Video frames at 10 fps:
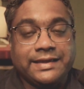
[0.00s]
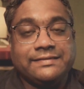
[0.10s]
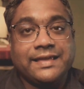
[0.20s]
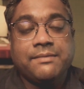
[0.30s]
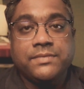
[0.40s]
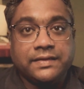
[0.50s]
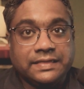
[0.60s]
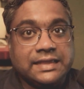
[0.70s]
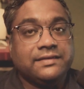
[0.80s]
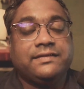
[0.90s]
exam
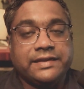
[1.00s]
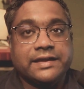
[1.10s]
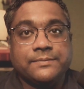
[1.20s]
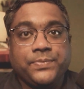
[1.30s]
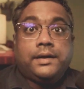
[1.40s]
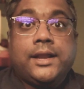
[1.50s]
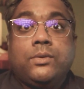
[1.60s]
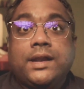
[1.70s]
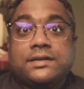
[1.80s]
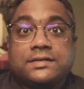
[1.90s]
this year. Now
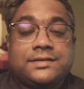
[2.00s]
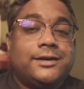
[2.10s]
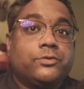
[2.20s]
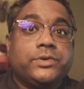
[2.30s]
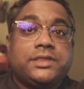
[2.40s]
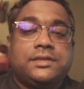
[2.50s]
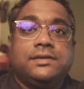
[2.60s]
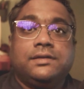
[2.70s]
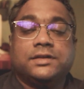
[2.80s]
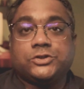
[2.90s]
let's start with
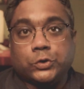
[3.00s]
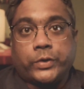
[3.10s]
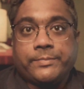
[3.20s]
a story.